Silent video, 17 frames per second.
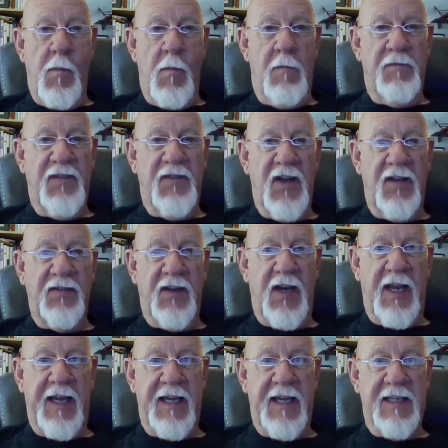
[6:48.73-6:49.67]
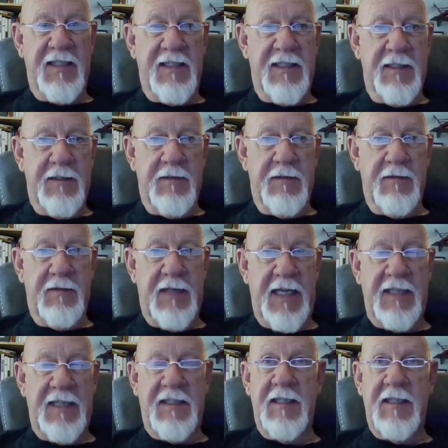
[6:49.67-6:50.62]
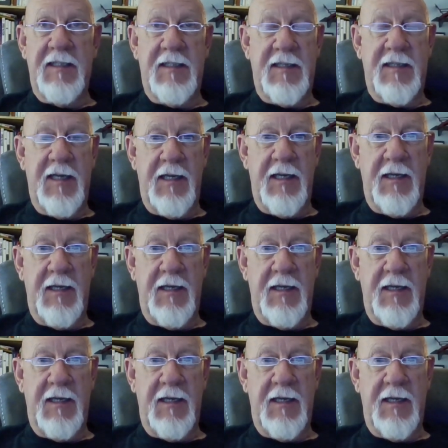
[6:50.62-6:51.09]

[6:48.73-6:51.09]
I want to talk to you as briefly as I